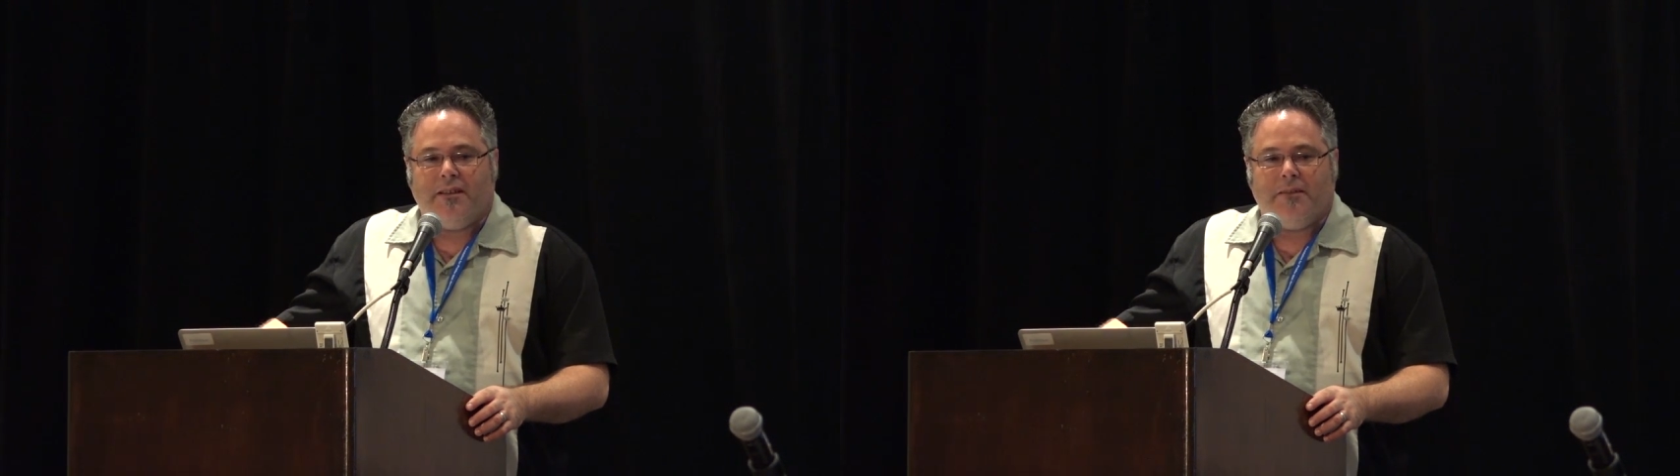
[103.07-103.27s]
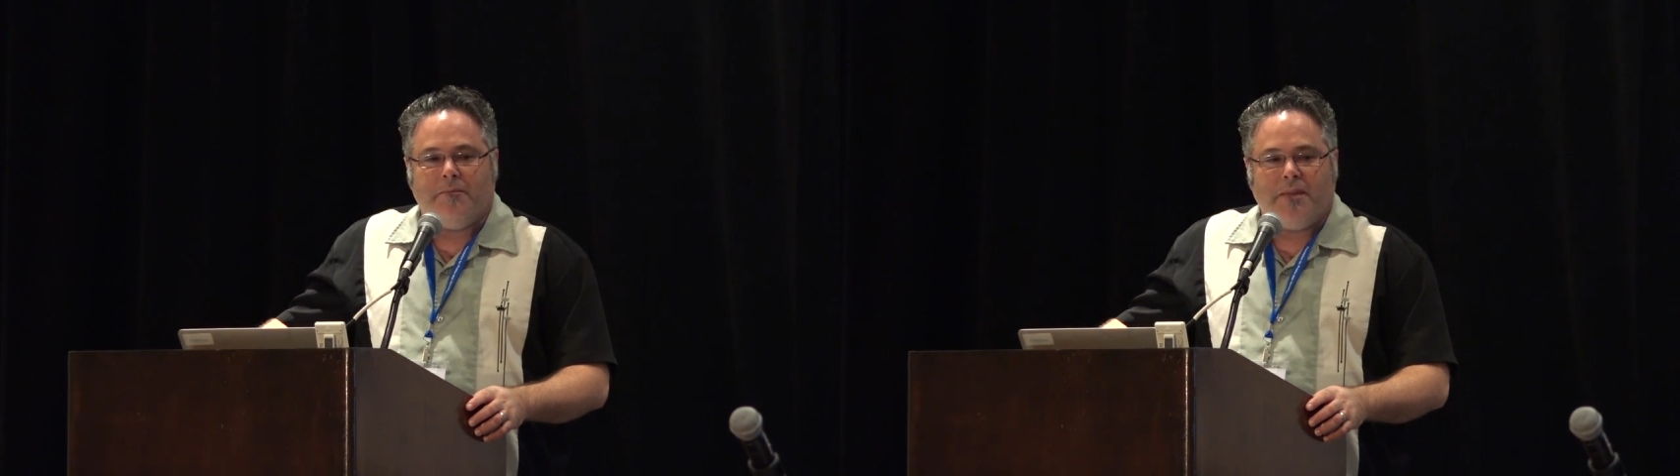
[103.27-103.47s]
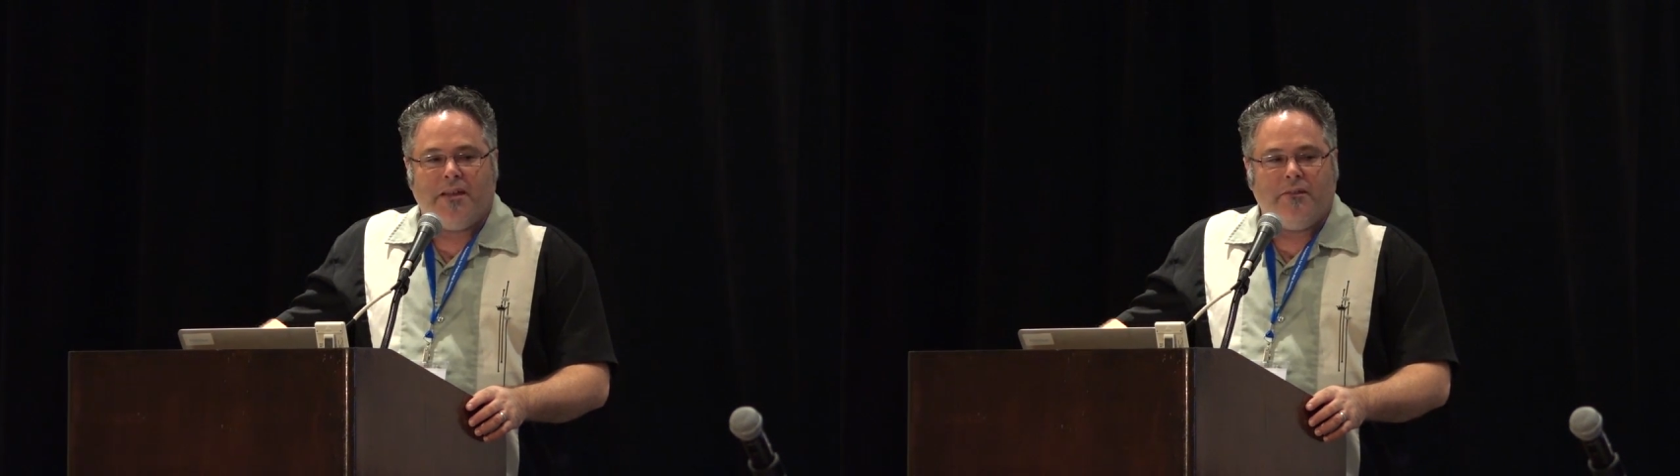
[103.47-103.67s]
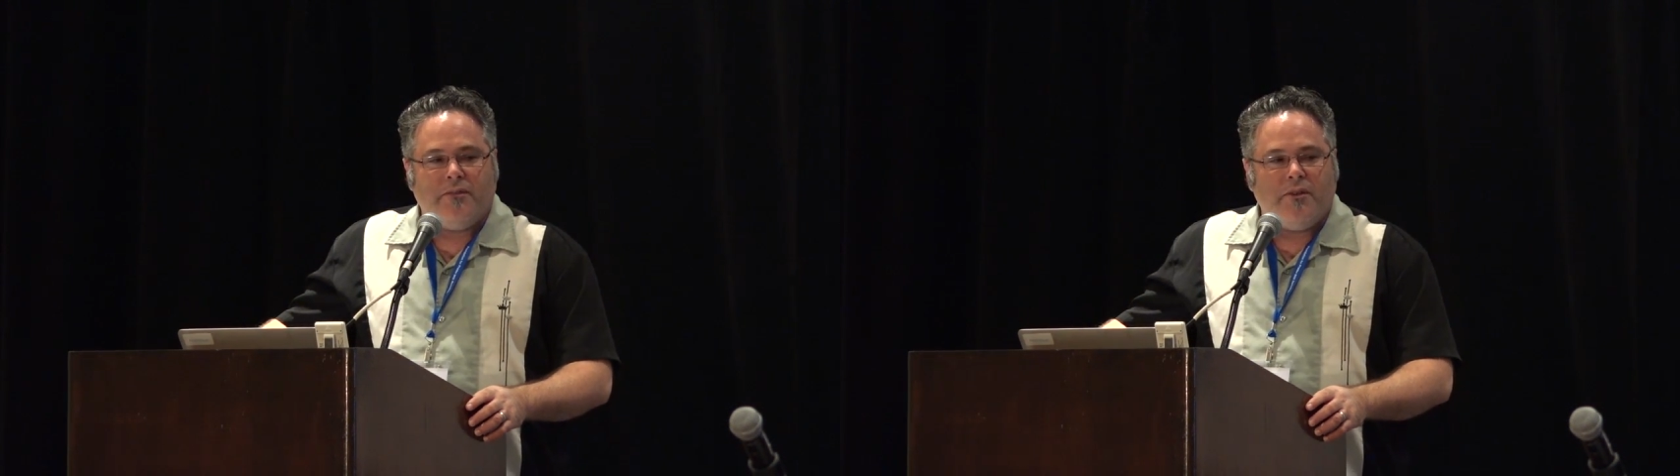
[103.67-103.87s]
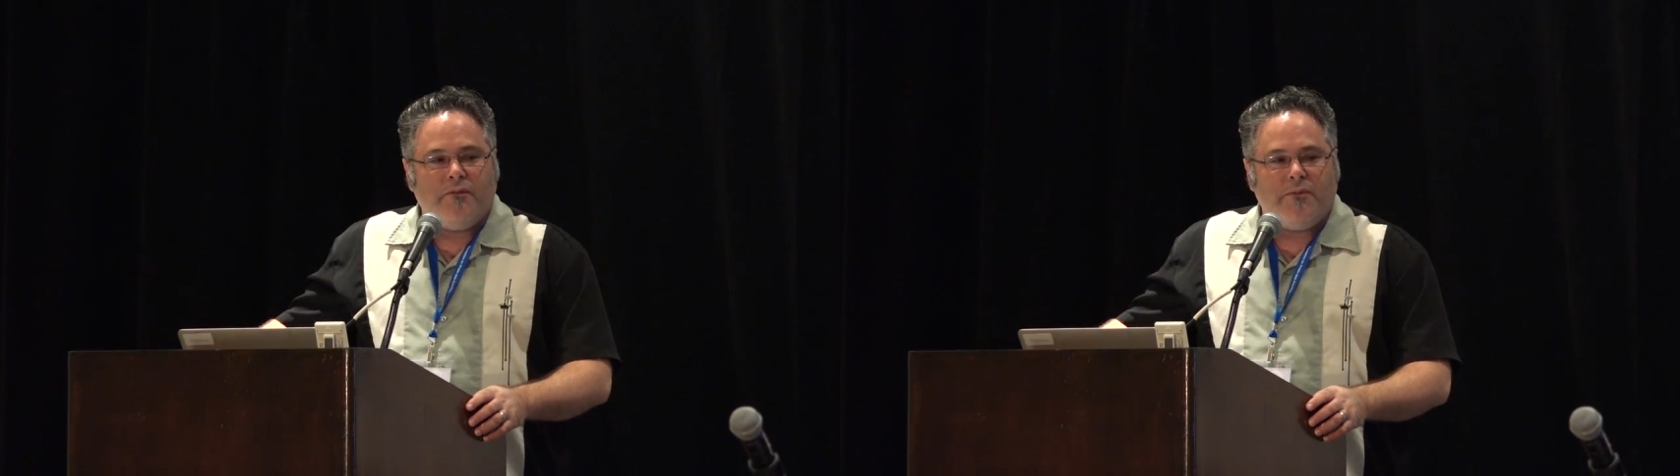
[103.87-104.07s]
I
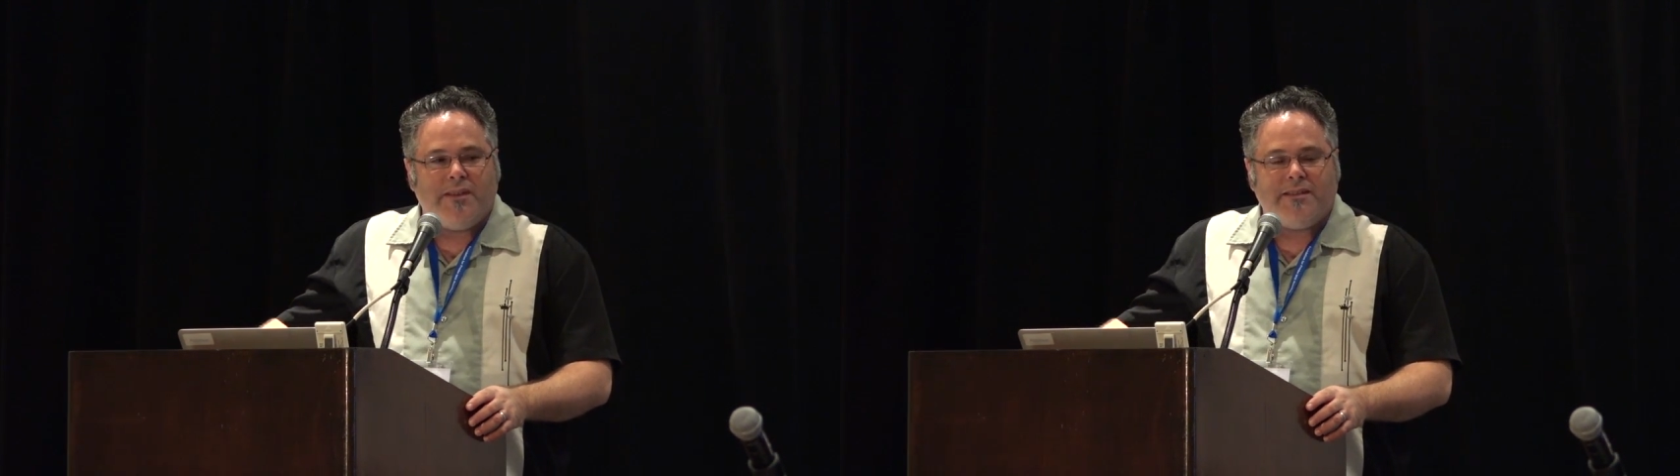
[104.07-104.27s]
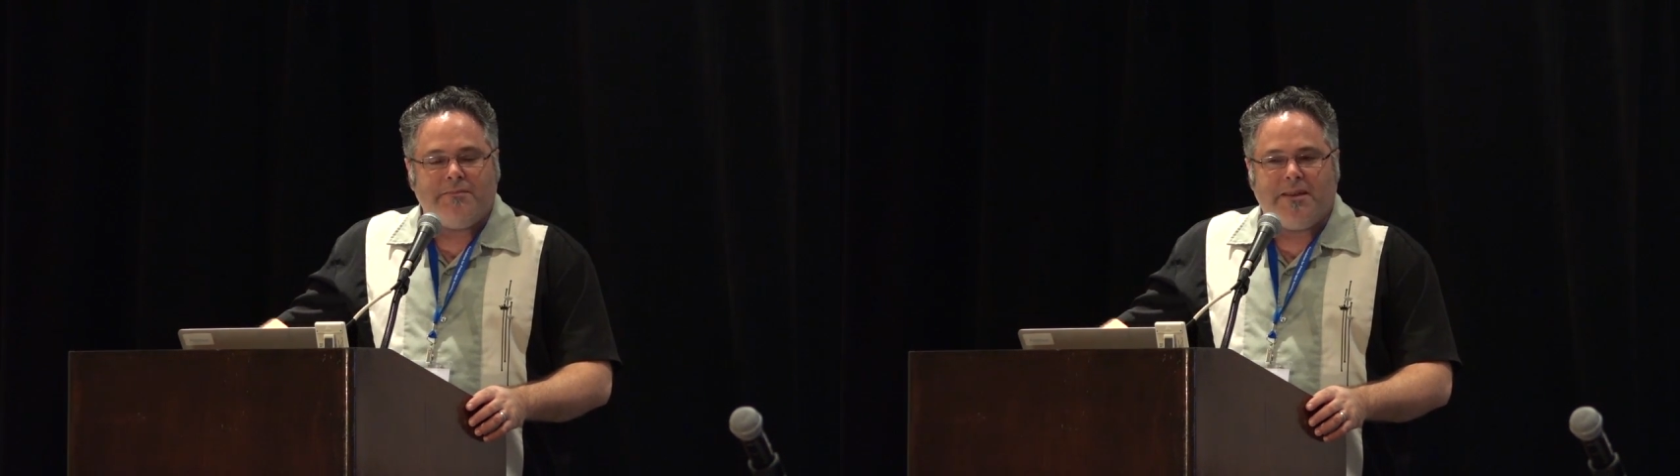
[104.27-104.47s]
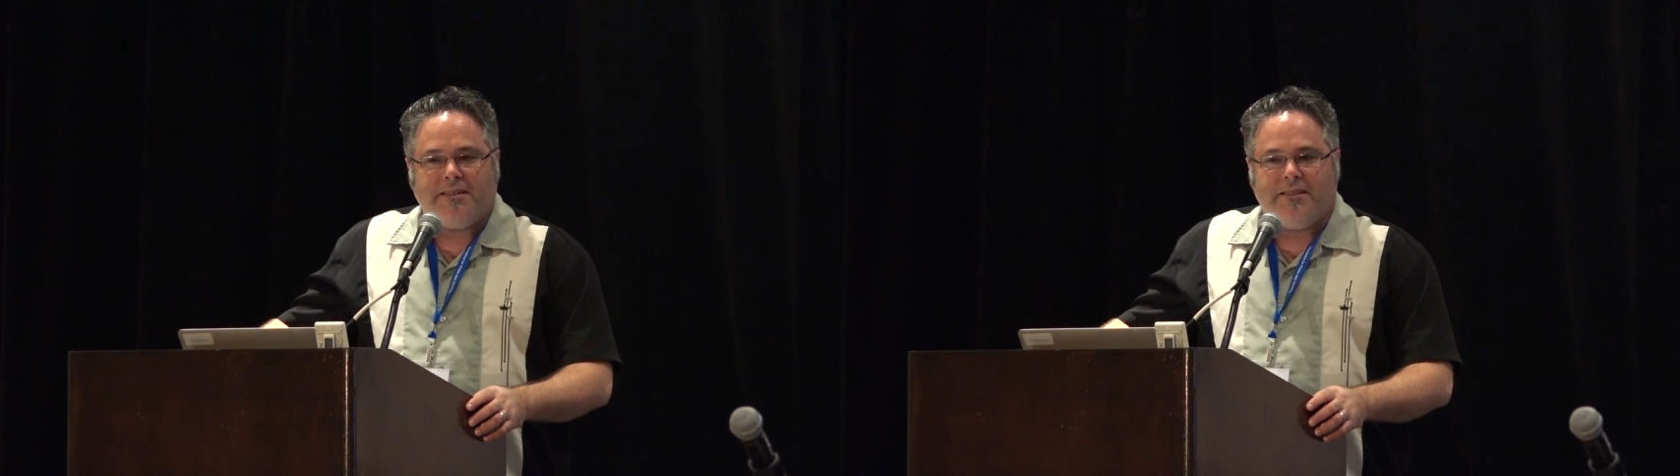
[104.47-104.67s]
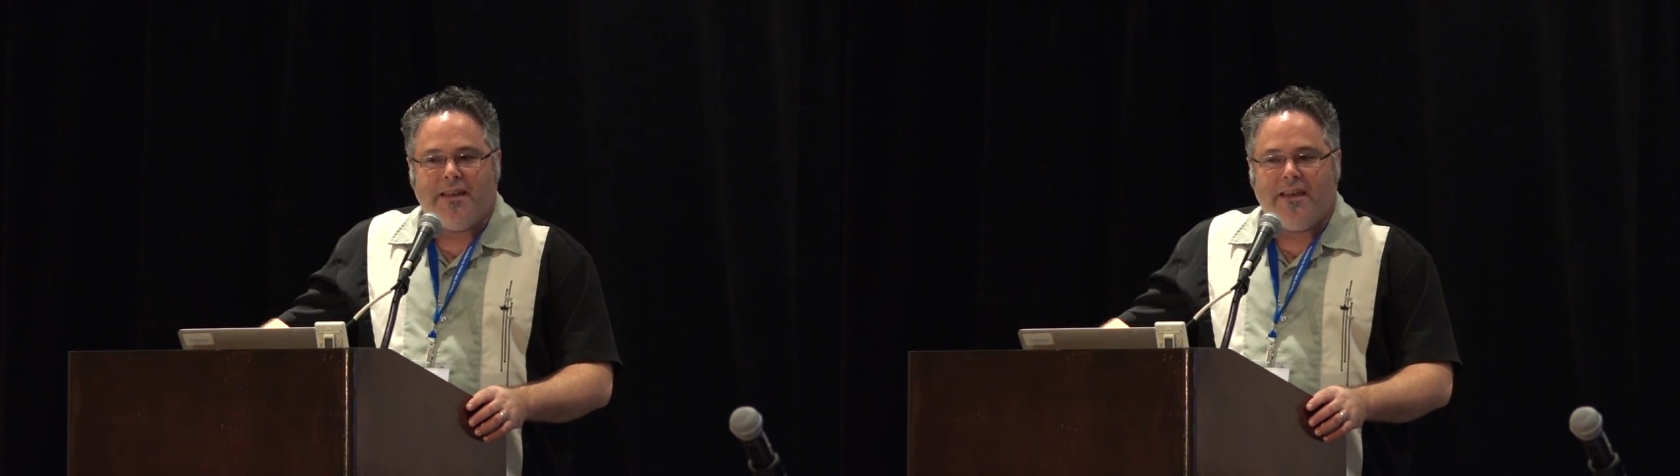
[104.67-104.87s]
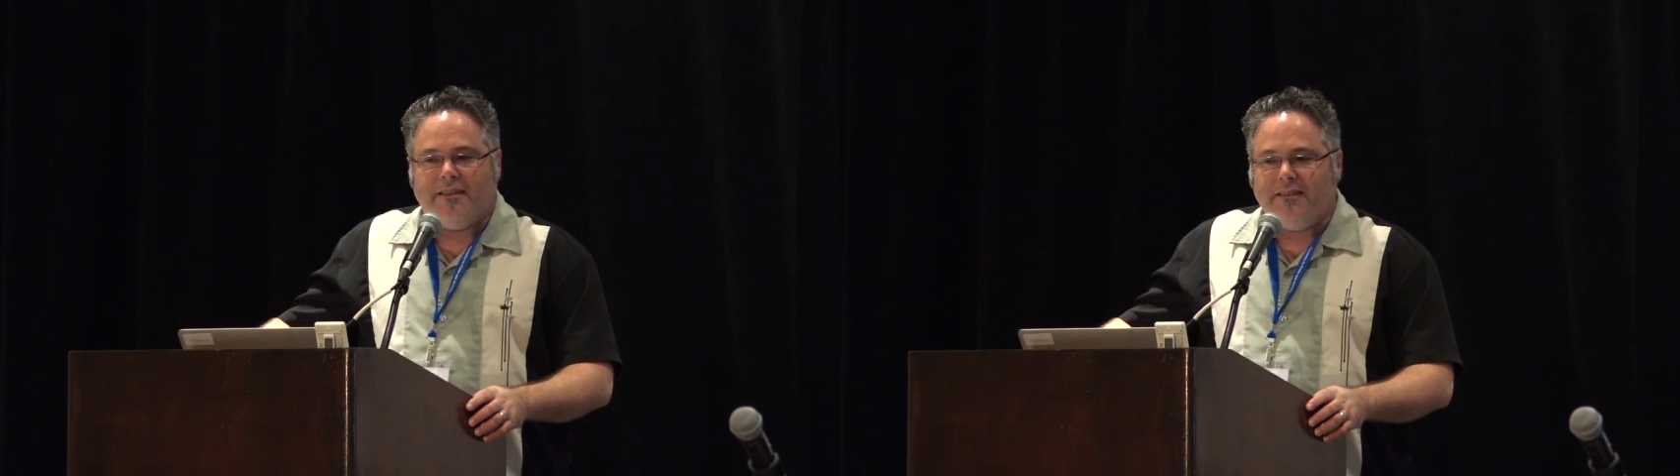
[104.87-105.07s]
don't know if we expected
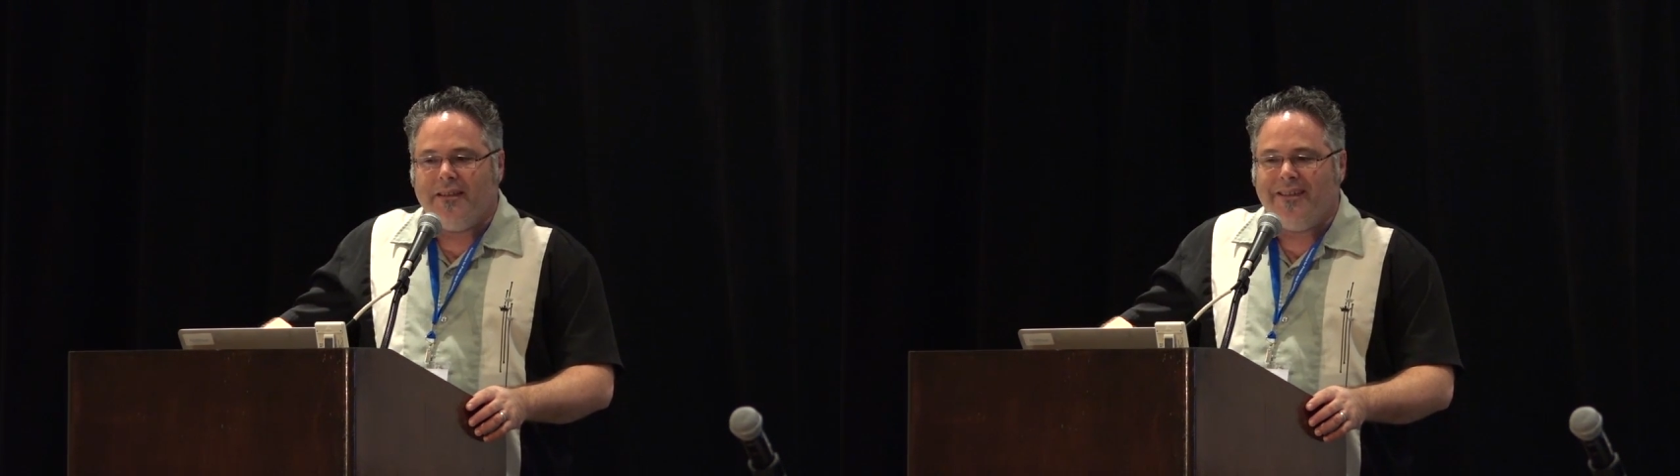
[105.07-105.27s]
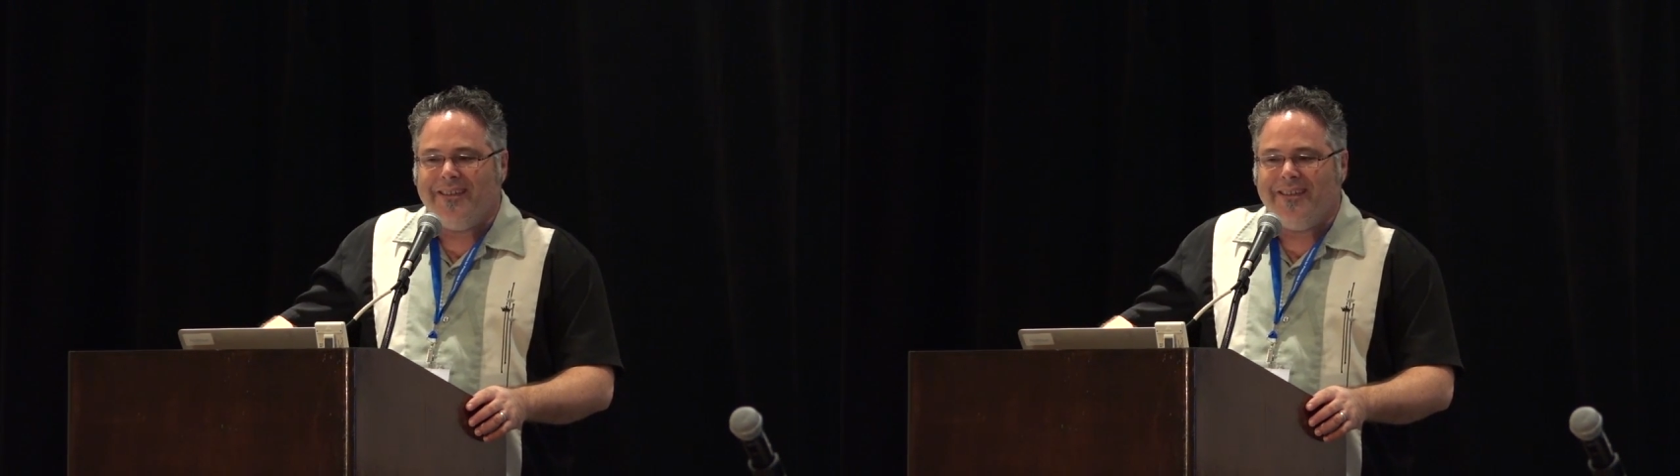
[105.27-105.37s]
that